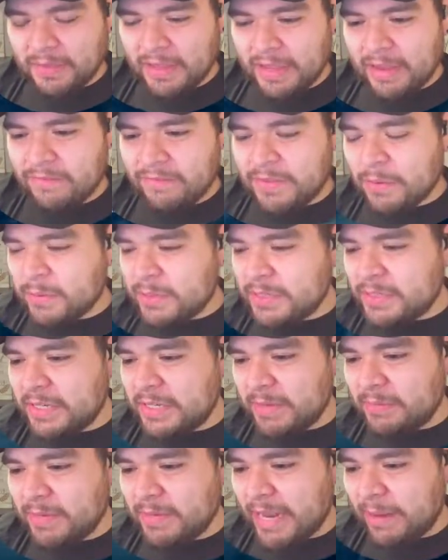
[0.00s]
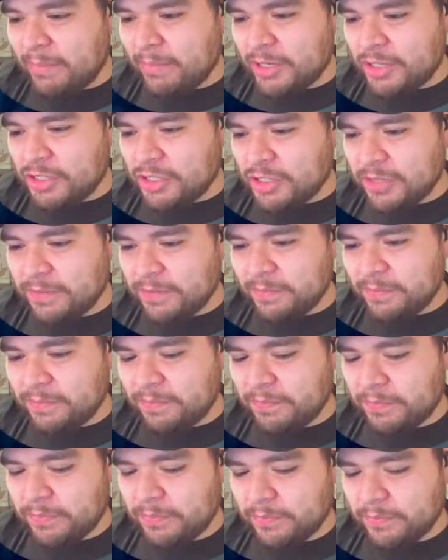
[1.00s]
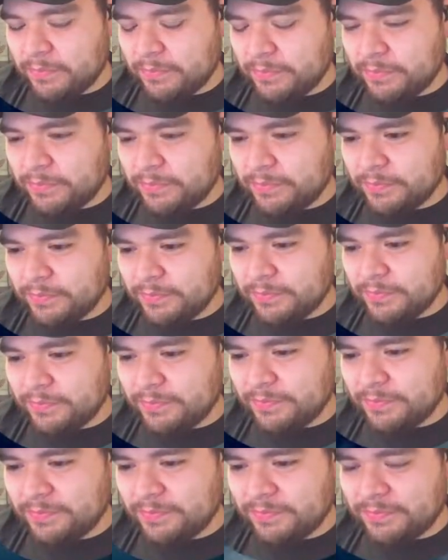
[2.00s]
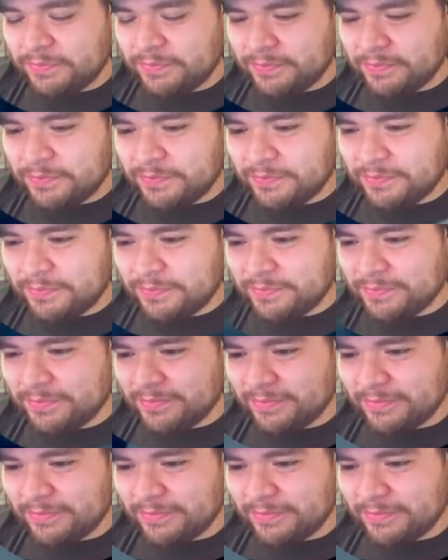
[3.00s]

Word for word: If there was team damage, you would be doing that